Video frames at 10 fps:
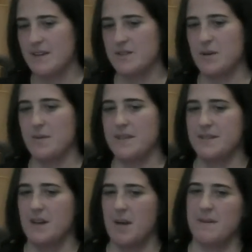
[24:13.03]
So this
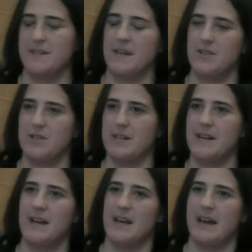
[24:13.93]

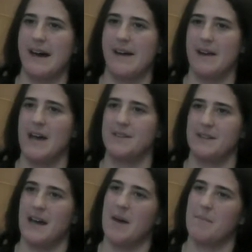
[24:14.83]
compensation has
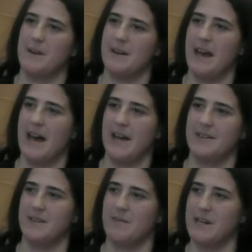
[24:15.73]
to happen
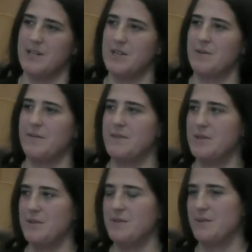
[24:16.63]
at a ratio of
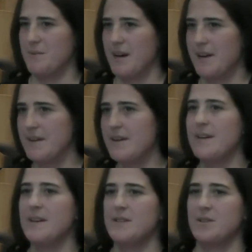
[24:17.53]
2 to 1.
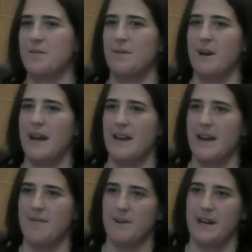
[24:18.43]
So for
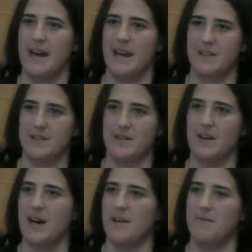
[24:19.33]
every
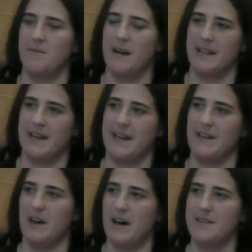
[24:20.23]
hectare of wetland
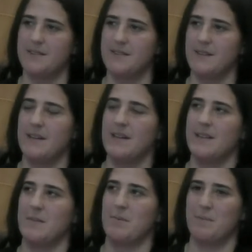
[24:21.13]
lost,
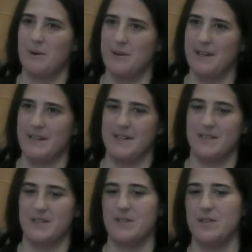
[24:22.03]
the proponent
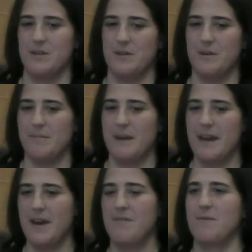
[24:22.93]
needs to
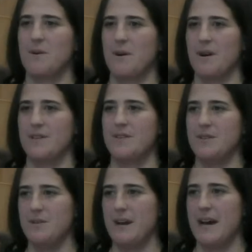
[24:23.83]
pay for
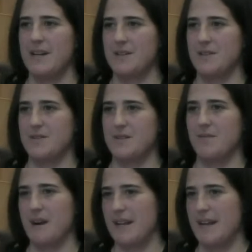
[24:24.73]
2 hectares of
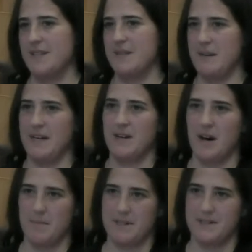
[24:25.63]
wetland to be
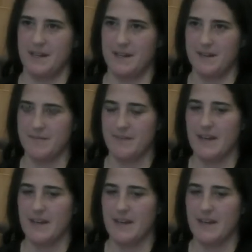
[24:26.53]
compensated.